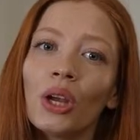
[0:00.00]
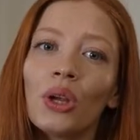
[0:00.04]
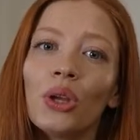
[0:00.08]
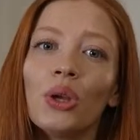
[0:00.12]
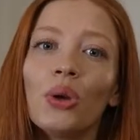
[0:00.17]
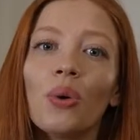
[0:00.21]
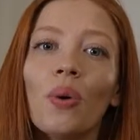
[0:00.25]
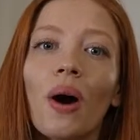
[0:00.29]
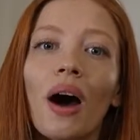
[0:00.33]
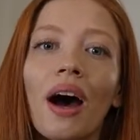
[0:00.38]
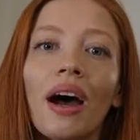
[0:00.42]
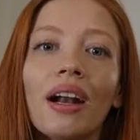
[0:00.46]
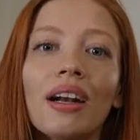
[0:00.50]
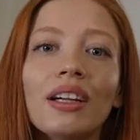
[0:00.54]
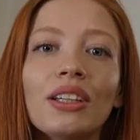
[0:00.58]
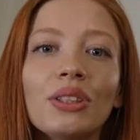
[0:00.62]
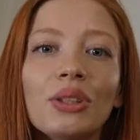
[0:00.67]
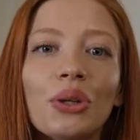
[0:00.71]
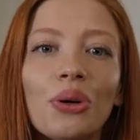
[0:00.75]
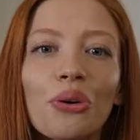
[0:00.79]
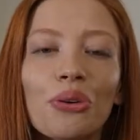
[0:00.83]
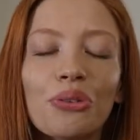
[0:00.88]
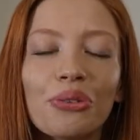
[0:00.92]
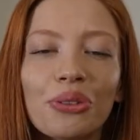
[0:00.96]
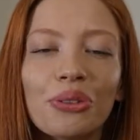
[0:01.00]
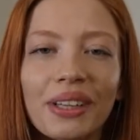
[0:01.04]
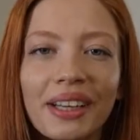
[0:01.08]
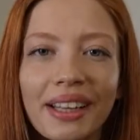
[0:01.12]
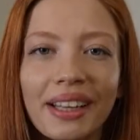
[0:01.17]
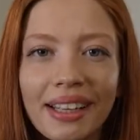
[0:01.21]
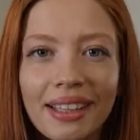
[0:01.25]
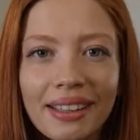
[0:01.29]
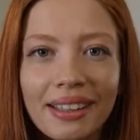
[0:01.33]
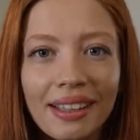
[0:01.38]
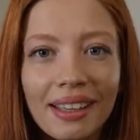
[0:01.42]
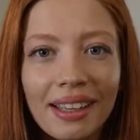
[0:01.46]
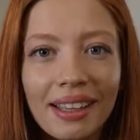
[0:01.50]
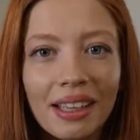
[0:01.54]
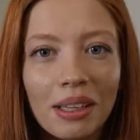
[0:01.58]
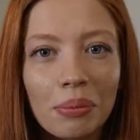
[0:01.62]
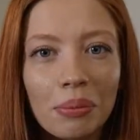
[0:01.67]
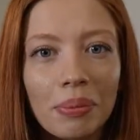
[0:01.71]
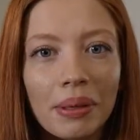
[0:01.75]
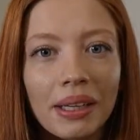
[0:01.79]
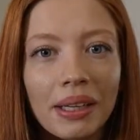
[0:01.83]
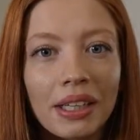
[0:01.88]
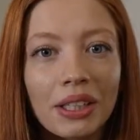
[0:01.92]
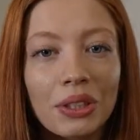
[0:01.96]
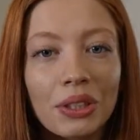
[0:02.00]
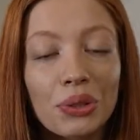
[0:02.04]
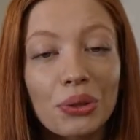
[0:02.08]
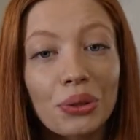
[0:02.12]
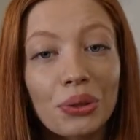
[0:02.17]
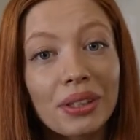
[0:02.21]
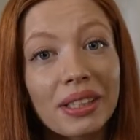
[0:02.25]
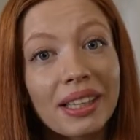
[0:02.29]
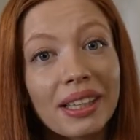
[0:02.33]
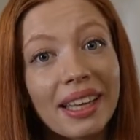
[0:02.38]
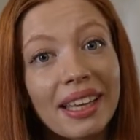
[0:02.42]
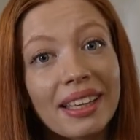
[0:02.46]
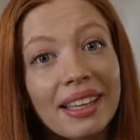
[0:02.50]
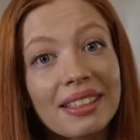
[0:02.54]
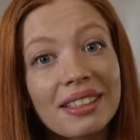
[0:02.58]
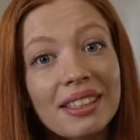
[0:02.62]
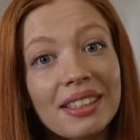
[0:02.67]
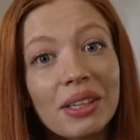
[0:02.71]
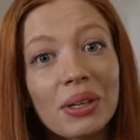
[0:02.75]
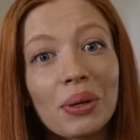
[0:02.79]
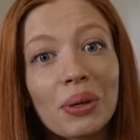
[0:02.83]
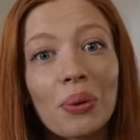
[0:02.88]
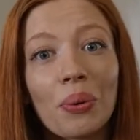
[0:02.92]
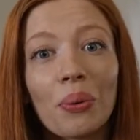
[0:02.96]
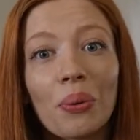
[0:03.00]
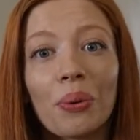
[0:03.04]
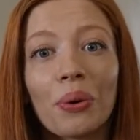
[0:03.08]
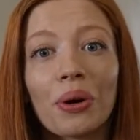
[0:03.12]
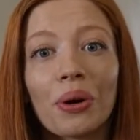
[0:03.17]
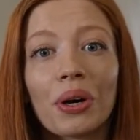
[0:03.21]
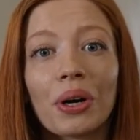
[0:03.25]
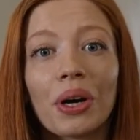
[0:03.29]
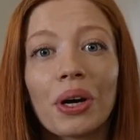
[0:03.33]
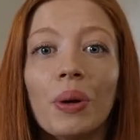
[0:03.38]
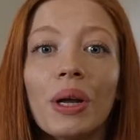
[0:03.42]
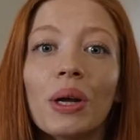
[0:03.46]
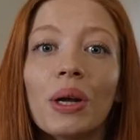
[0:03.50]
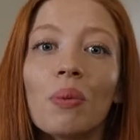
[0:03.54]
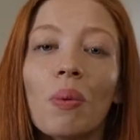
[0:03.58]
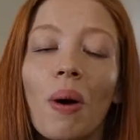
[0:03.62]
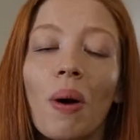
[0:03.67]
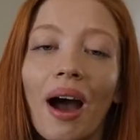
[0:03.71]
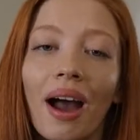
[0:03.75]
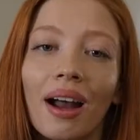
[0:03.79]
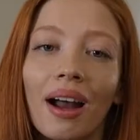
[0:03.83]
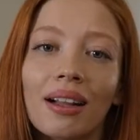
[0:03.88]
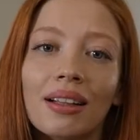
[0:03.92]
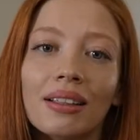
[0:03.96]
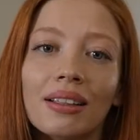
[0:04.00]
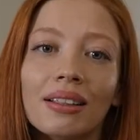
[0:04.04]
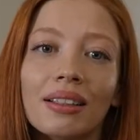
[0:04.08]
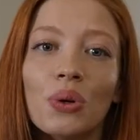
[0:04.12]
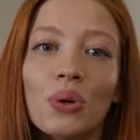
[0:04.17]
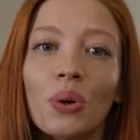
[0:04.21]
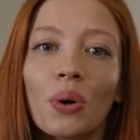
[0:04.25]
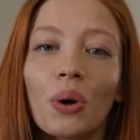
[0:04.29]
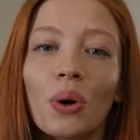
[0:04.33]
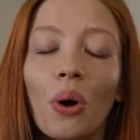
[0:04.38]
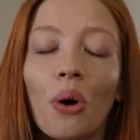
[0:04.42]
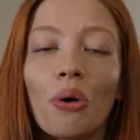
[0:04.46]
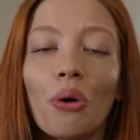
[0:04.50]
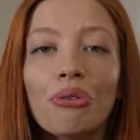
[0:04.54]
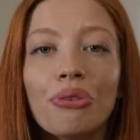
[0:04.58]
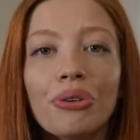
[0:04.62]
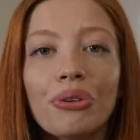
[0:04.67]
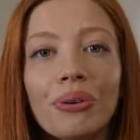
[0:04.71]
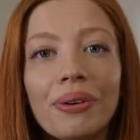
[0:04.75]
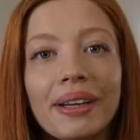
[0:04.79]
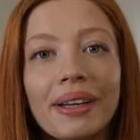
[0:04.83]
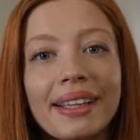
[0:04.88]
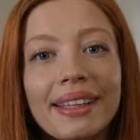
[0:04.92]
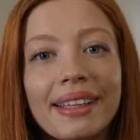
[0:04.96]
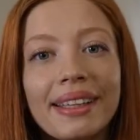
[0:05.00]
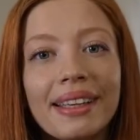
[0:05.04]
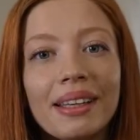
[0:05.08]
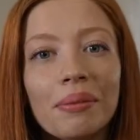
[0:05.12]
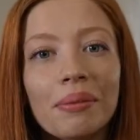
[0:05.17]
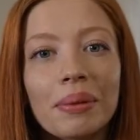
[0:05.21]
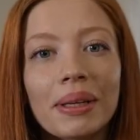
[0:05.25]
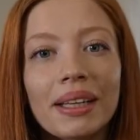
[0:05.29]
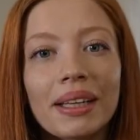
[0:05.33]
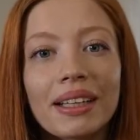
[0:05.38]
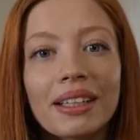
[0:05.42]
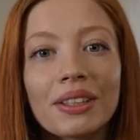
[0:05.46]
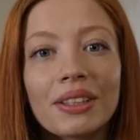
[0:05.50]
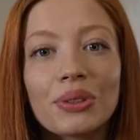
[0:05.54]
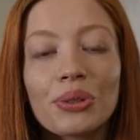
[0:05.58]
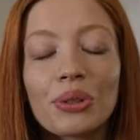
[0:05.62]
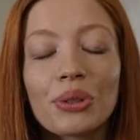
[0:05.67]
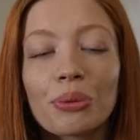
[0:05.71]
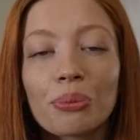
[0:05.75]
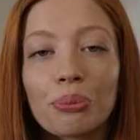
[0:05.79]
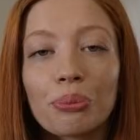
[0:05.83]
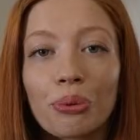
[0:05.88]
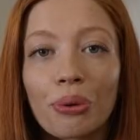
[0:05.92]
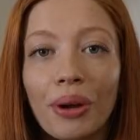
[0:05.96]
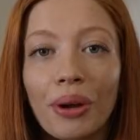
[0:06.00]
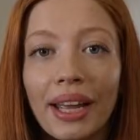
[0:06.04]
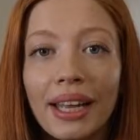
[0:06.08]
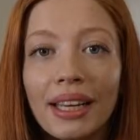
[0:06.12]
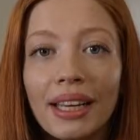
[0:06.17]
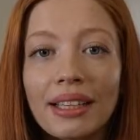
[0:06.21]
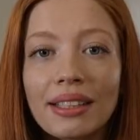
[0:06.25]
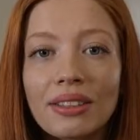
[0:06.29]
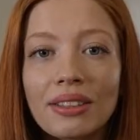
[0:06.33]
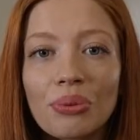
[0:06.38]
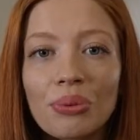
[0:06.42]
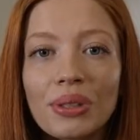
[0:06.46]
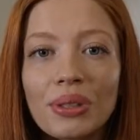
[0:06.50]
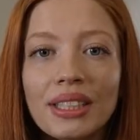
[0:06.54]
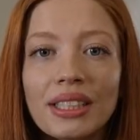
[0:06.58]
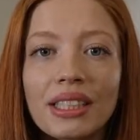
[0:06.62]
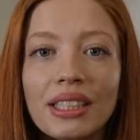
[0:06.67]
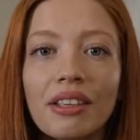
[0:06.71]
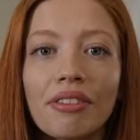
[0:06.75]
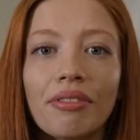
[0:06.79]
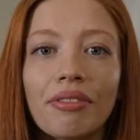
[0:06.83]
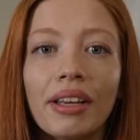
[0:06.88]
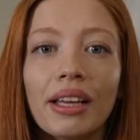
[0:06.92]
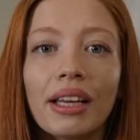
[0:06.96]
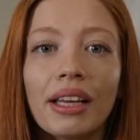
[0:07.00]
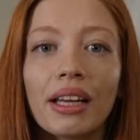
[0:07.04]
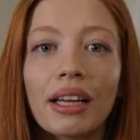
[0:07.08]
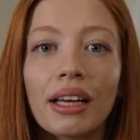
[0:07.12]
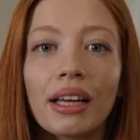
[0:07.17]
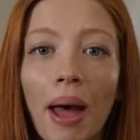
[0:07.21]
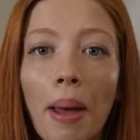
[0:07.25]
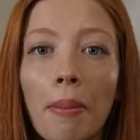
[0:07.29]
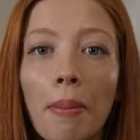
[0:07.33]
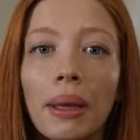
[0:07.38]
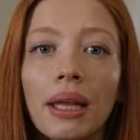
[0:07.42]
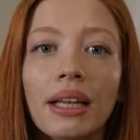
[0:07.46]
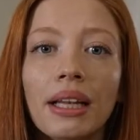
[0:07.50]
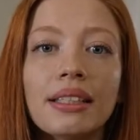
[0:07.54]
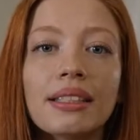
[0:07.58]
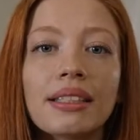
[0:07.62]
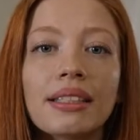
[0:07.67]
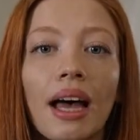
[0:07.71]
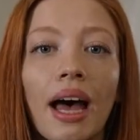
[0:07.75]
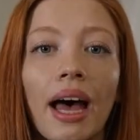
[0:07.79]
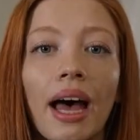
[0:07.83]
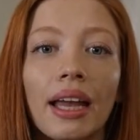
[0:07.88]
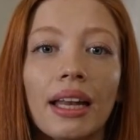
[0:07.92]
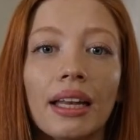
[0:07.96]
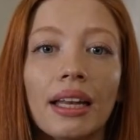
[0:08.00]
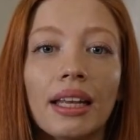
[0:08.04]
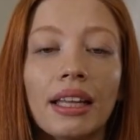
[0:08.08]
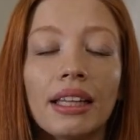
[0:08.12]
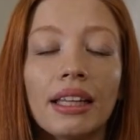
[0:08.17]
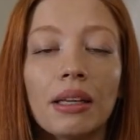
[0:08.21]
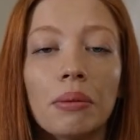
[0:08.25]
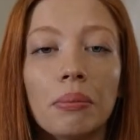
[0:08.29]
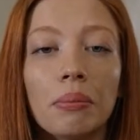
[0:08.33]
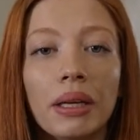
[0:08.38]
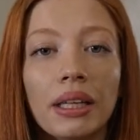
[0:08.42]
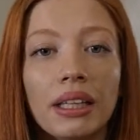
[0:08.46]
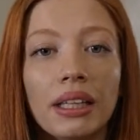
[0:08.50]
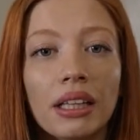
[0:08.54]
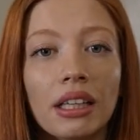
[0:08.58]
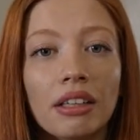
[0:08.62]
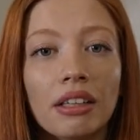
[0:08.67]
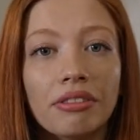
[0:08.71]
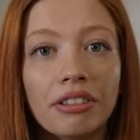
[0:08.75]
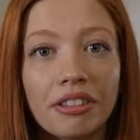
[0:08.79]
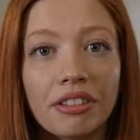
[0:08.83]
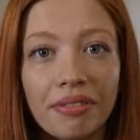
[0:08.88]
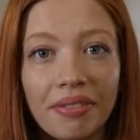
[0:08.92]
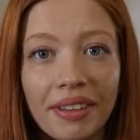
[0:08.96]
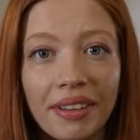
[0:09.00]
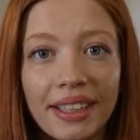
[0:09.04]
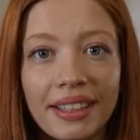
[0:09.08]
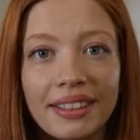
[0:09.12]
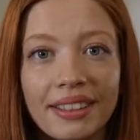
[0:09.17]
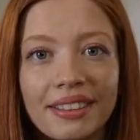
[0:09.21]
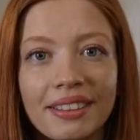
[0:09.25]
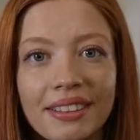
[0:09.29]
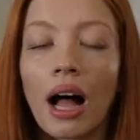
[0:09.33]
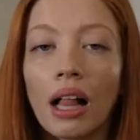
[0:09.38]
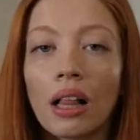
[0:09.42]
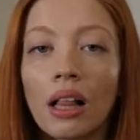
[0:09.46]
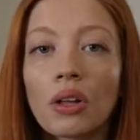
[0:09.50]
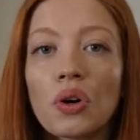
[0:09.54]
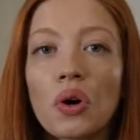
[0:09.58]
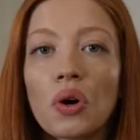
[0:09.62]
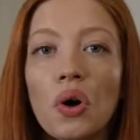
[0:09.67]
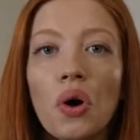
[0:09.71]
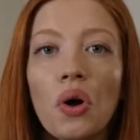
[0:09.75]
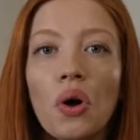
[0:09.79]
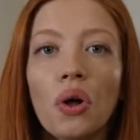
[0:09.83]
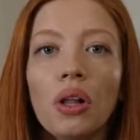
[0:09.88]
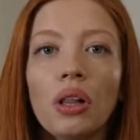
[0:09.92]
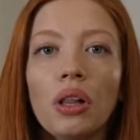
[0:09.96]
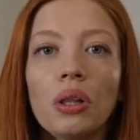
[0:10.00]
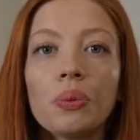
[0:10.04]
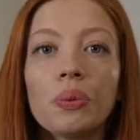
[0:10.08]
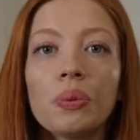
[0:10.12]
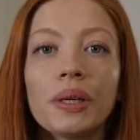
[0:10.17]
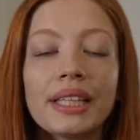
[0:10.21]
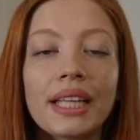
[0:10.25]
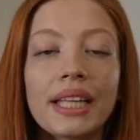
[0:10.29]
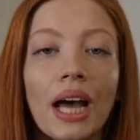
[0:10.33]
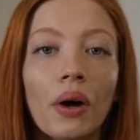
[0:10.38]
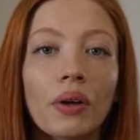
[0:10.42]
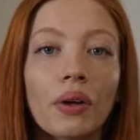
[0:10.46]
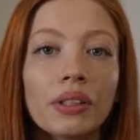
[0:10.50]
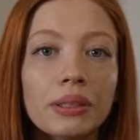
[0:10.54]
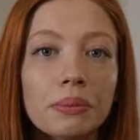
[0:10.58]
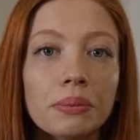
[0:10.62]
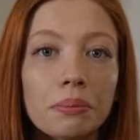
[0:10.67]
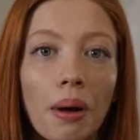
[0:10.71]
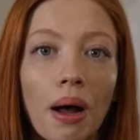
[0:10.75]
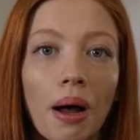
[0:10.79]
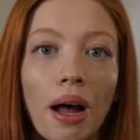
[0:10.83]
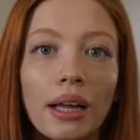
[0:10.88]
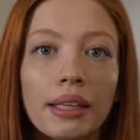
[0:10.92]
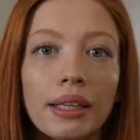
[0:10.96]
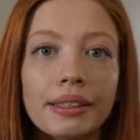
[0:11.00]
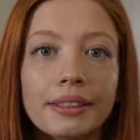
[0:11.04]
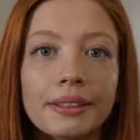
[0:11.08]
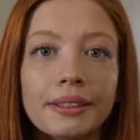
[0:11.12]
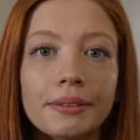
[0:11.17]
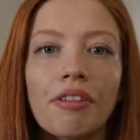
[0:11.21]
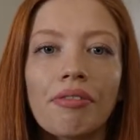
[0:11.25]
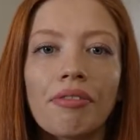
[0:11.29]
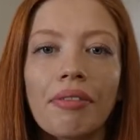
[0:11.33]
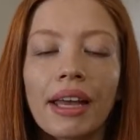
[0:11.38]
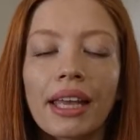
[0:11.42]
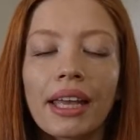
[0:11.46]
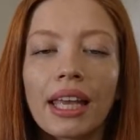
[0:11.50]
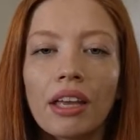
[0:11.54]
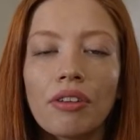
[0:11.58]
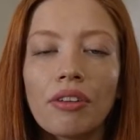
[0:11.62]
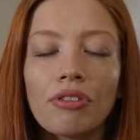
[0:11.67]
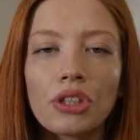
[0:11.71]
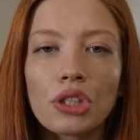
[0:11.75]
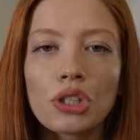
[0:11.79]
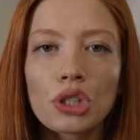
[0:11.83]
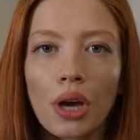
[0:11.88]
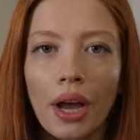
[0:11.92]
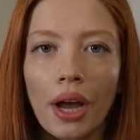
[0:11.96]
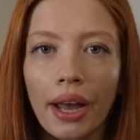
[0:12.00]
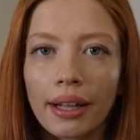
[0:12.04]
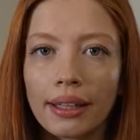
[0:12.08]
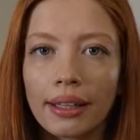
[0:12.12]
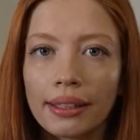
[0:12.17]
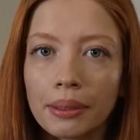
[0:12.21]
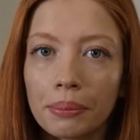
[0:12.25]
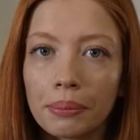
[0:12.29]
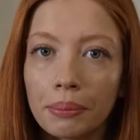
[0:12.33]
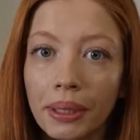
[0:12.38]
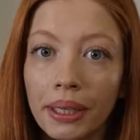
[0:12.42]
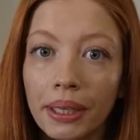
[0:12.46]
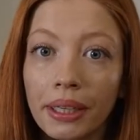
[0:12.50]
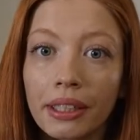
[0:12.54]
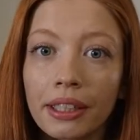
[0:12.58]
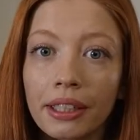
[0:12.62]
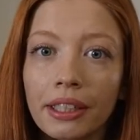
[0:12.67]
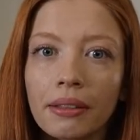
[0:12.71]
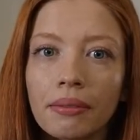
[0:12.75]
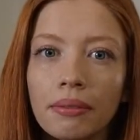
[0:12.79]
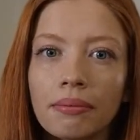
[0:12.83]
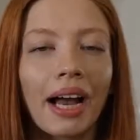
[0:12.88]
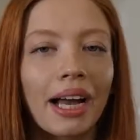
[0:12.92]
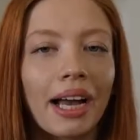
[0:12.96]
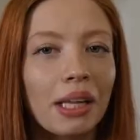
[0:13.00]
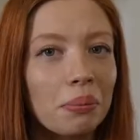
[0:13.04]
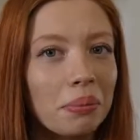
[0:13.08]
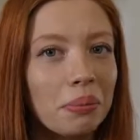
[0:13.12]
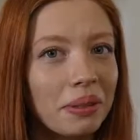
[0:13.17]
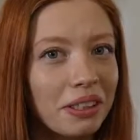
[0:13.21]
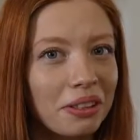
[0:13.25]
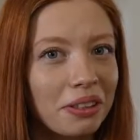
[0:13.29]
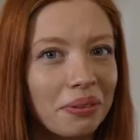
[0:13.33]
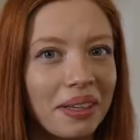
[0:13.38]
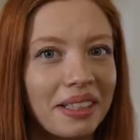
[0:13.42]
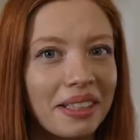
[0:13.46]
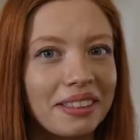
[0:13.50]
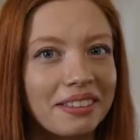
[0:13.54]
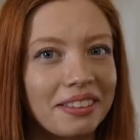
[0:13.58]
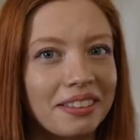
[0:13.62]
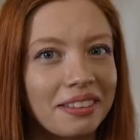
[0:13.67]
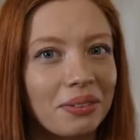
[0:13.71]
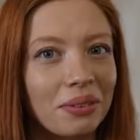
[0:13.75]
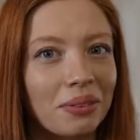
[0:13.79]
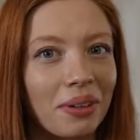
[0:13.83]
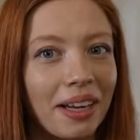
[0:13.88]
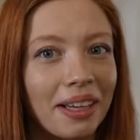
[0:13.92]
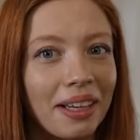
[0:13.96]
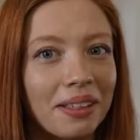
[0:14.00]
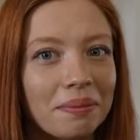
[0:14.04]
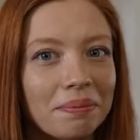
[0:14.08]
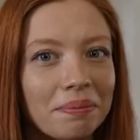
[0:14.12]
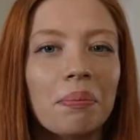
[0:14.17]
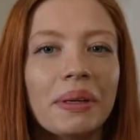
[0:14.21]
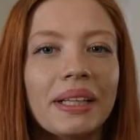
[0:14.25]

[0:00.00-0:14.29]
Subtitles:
You aren't overeating because you're lazy or weak-willed. You're overeating because your brain is receiving famine sign in the middle of a feast. Alcohol without the buzz. If I gave a child a beer, I'd be arrested, right?